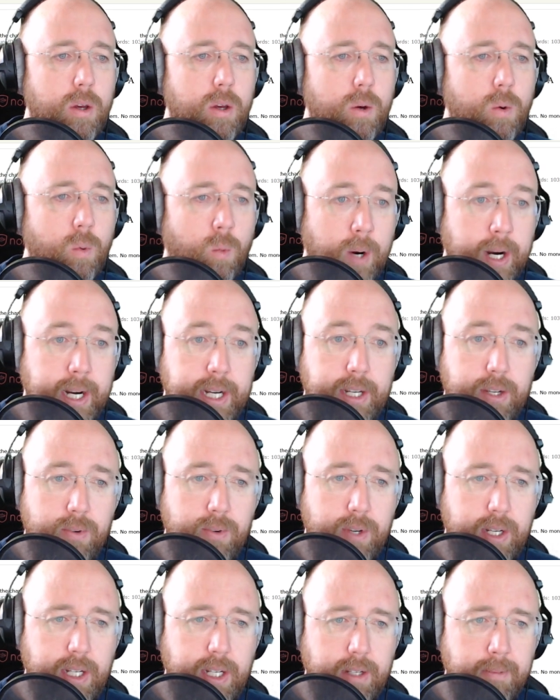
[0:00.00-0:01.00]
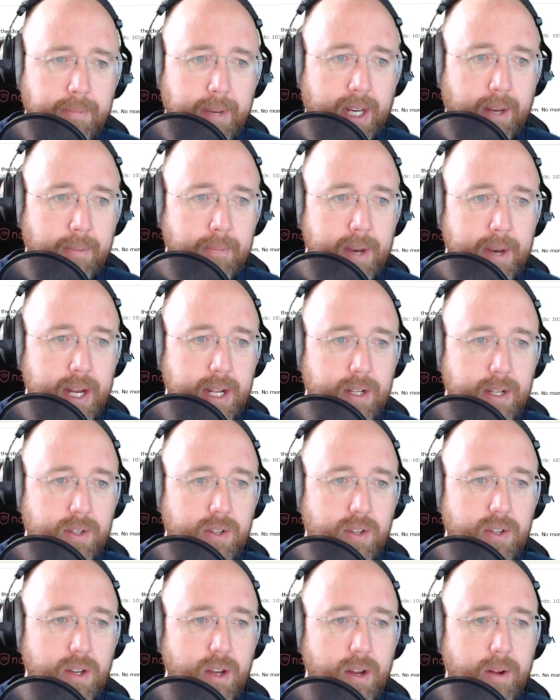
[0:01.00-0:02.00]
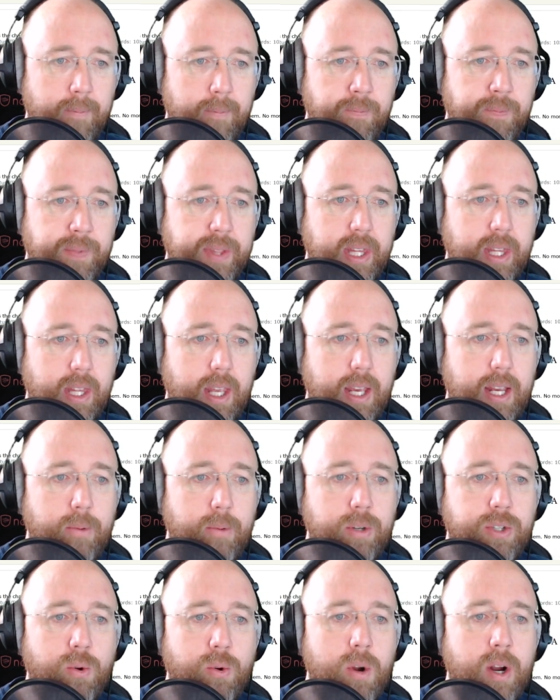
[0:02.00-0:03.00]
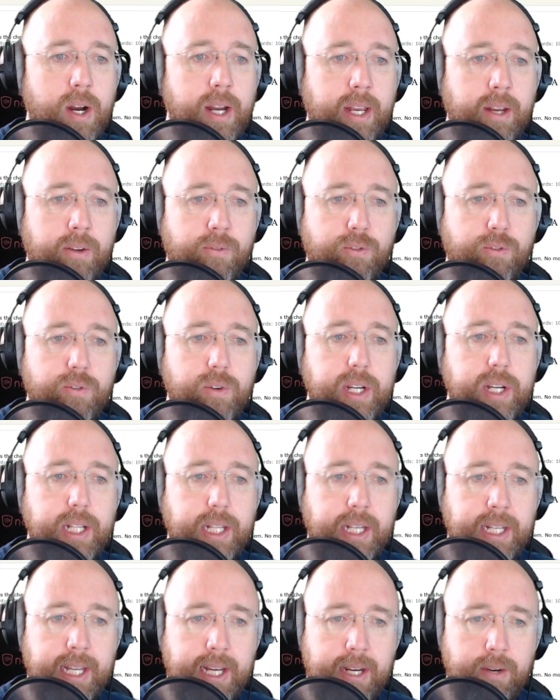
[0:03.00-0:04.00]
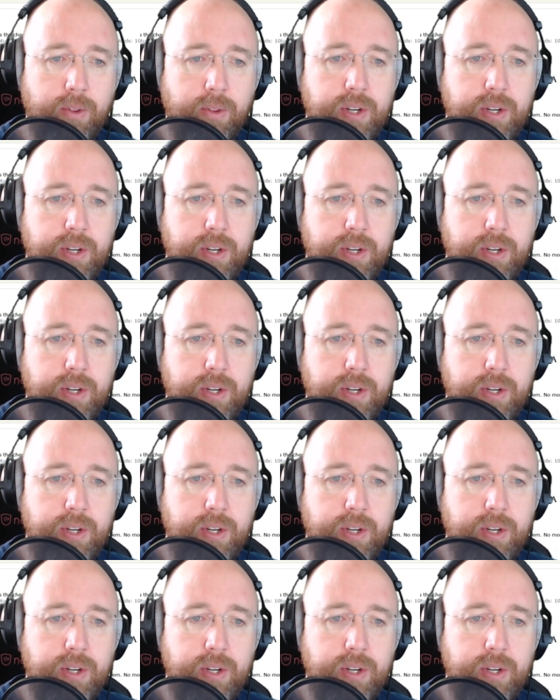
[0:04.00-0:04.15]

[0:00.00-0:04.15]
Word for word: Why do you need to make amends? He was crying freely now,